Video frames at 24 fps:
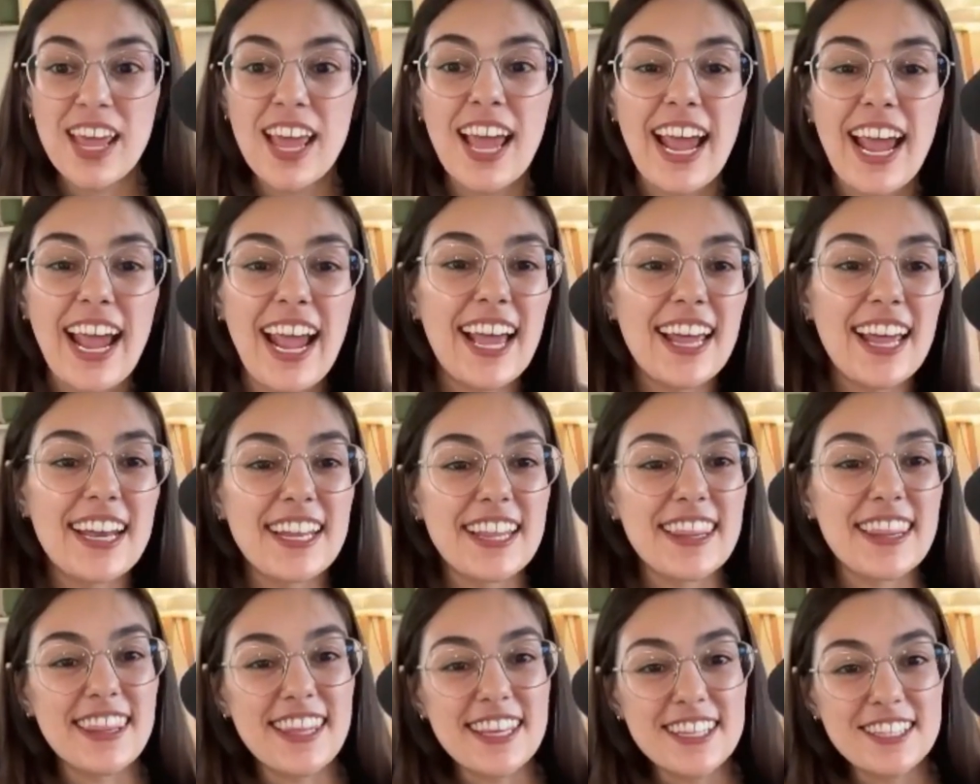
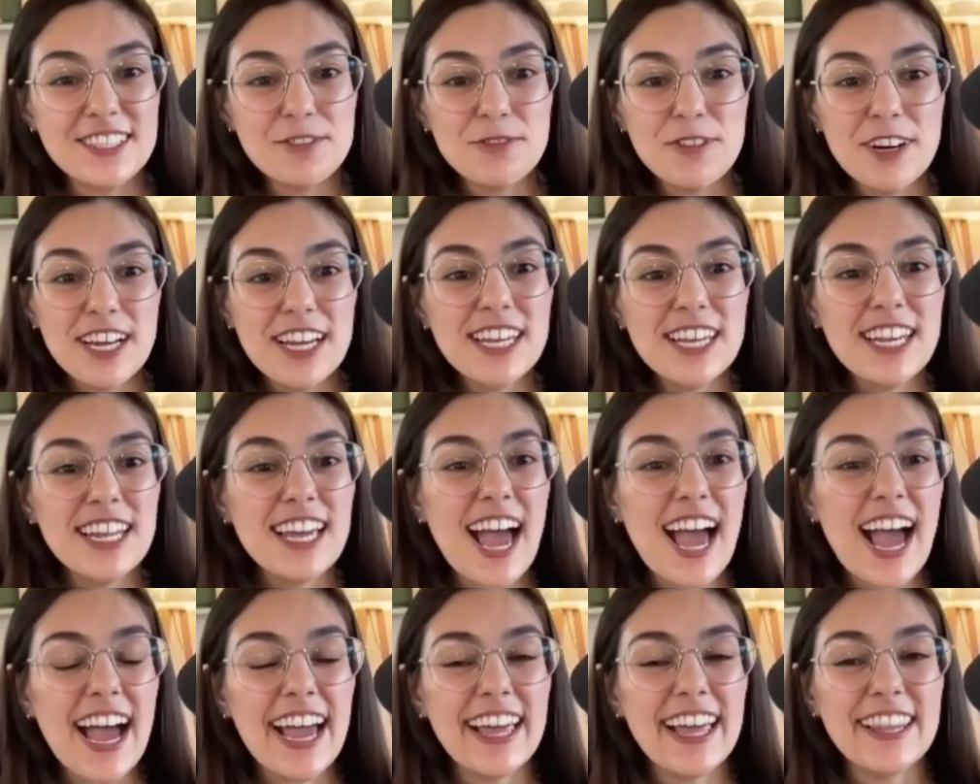And this one
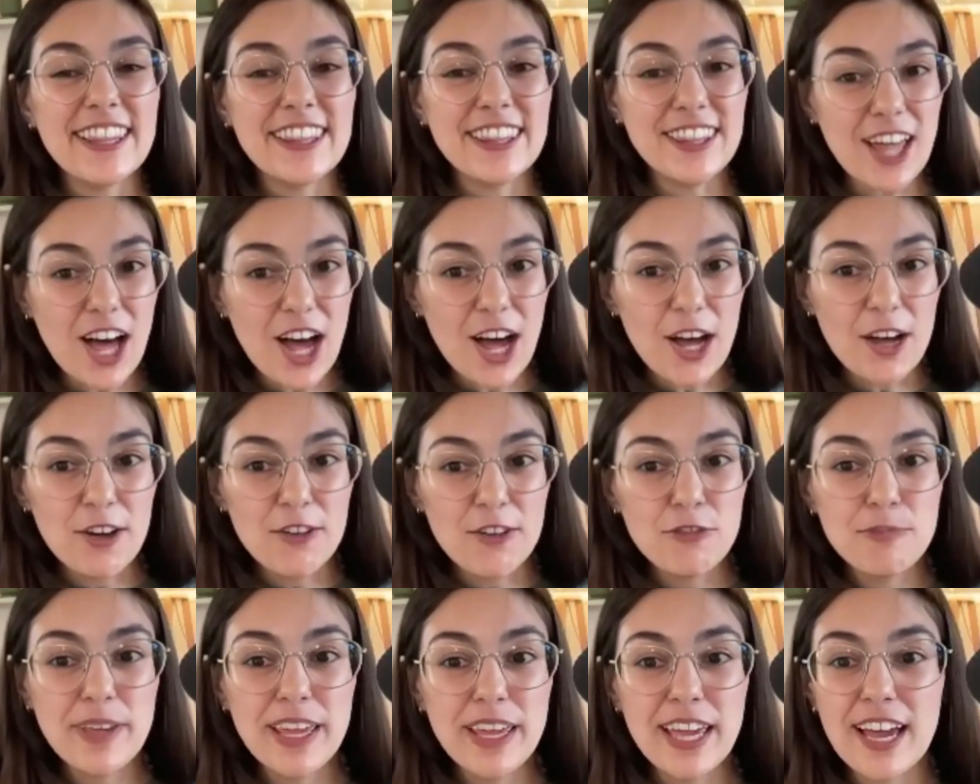I love
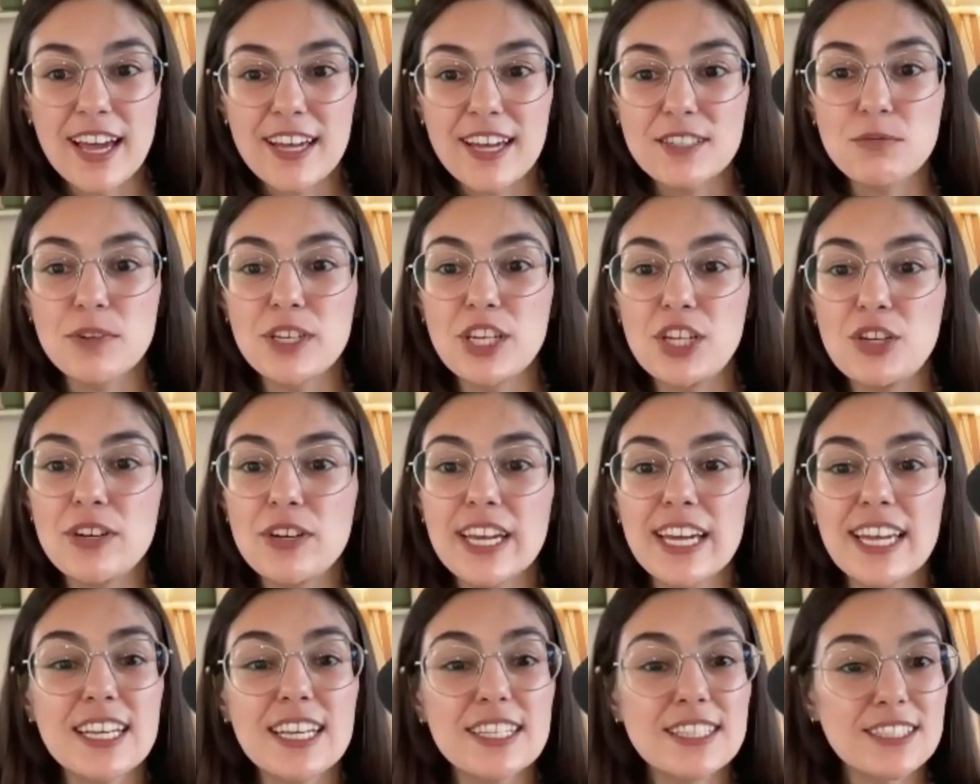because when you
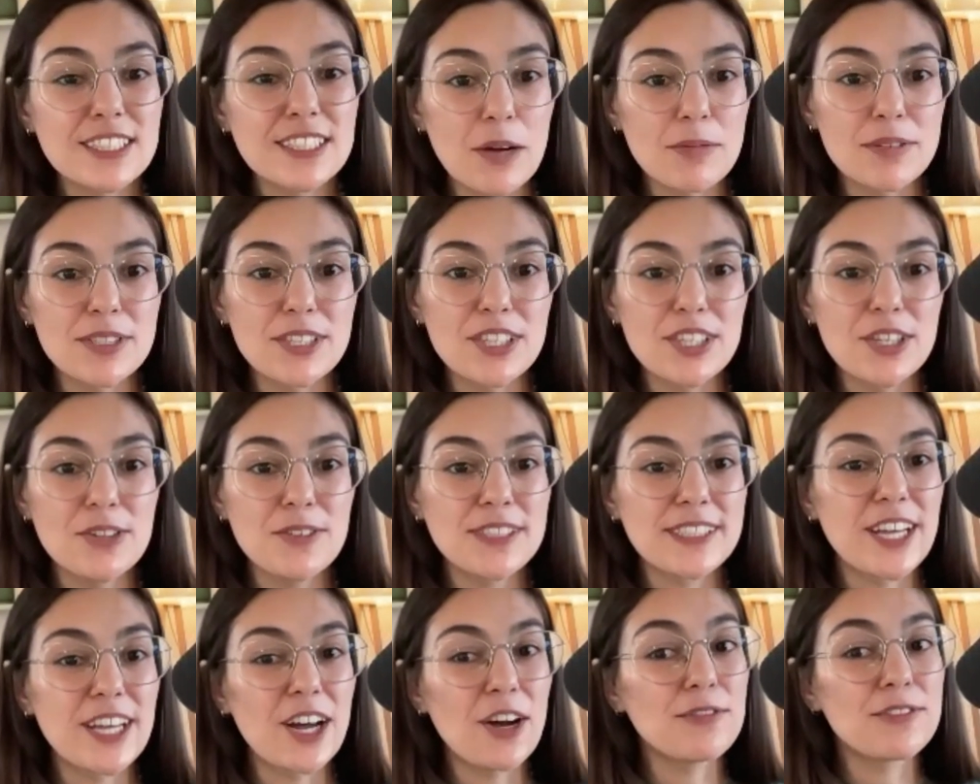can substitute
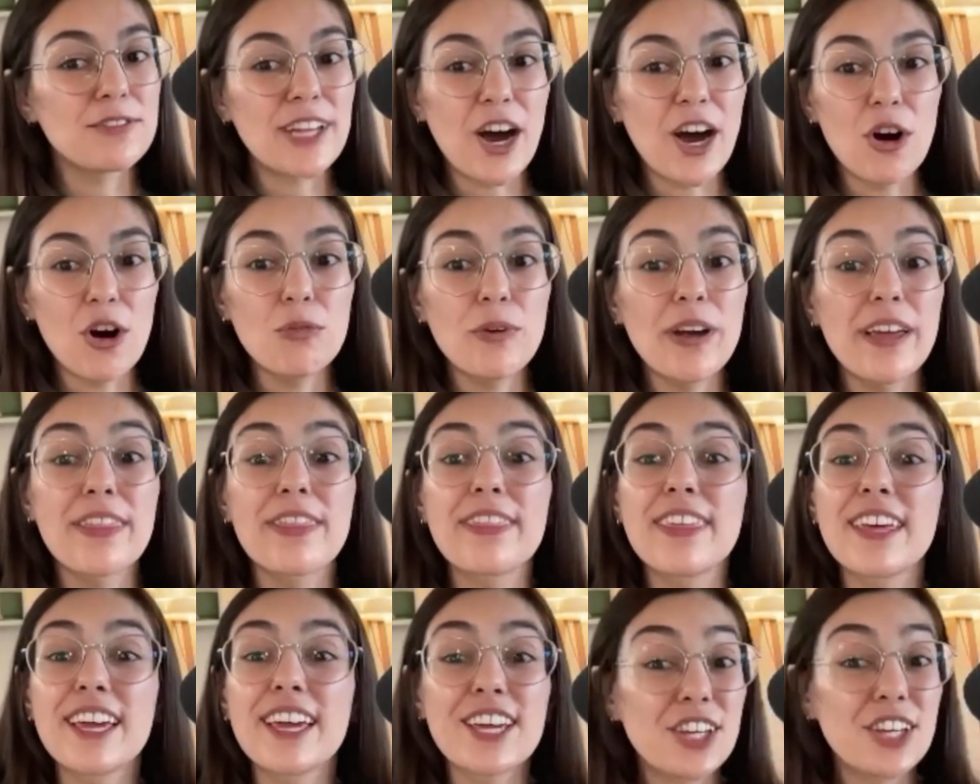self doubt with
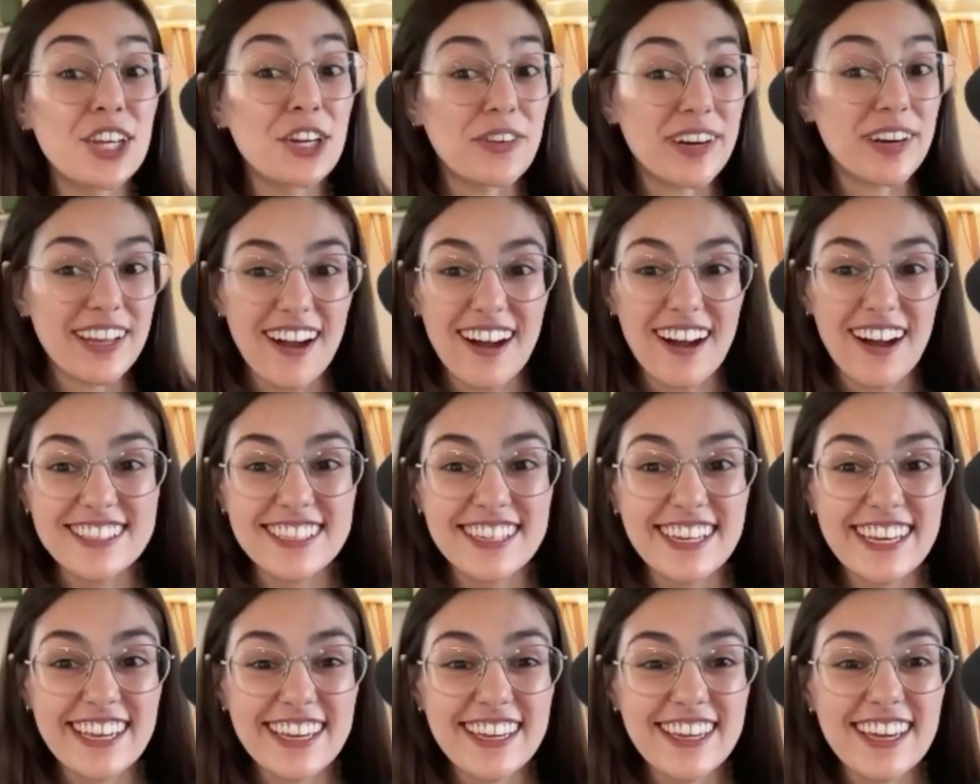
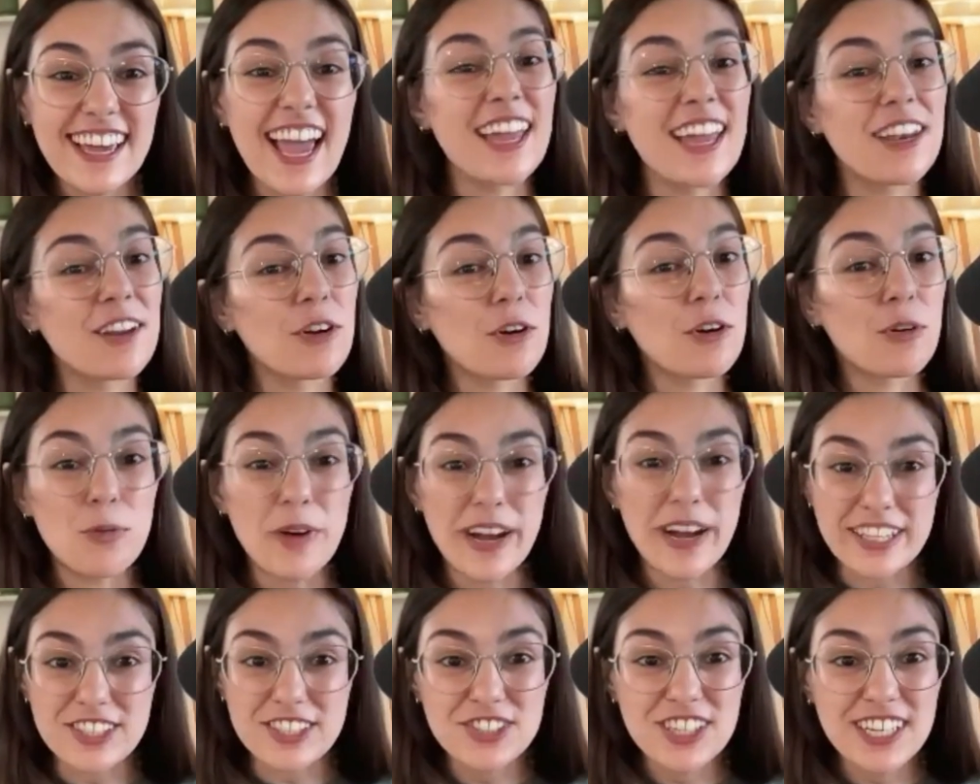curiosity and
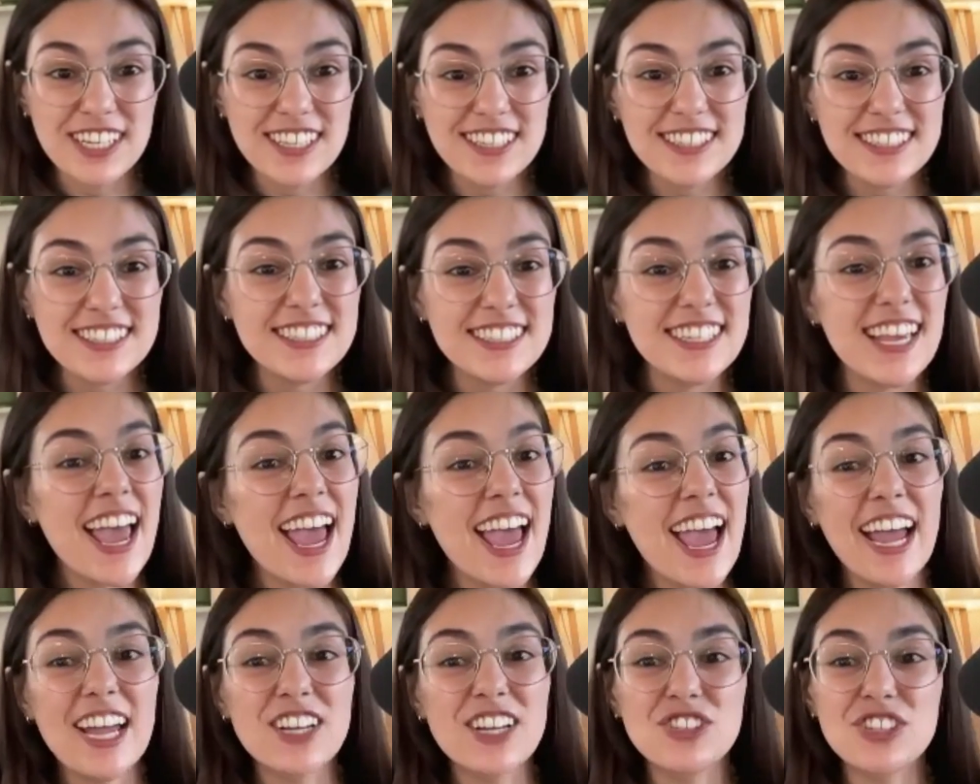questions
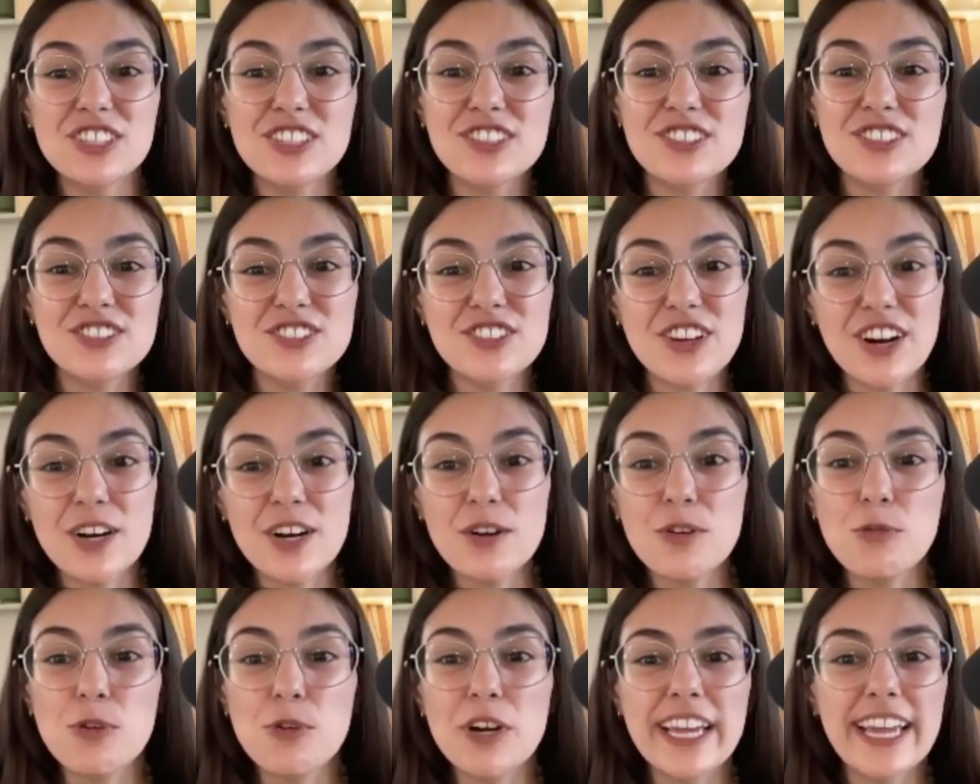and just
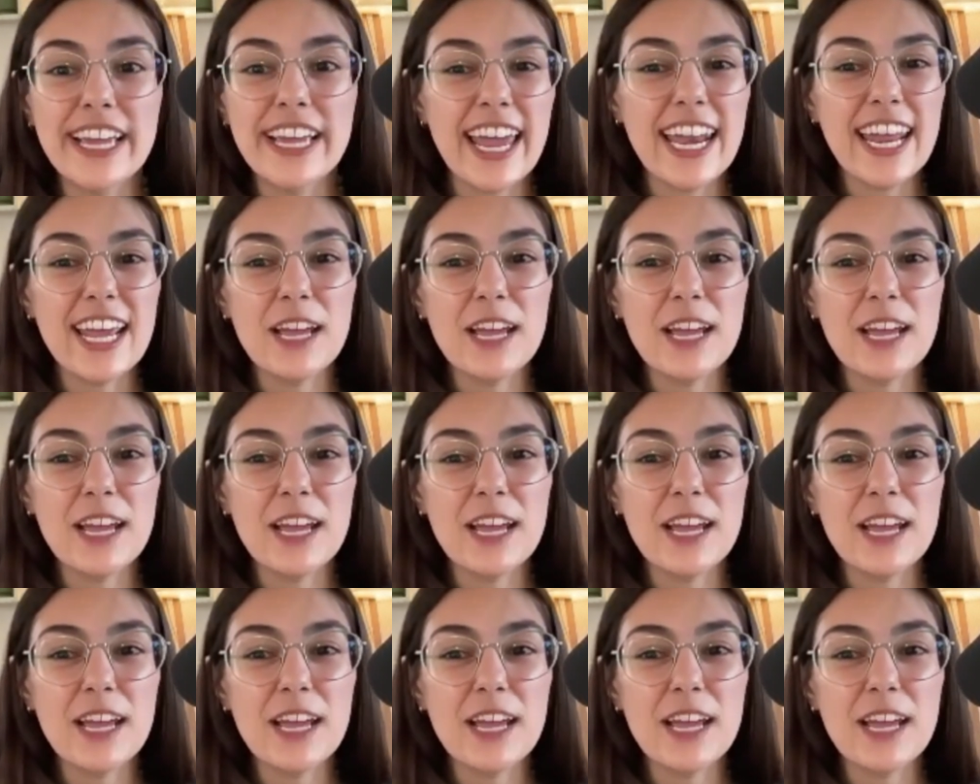start getting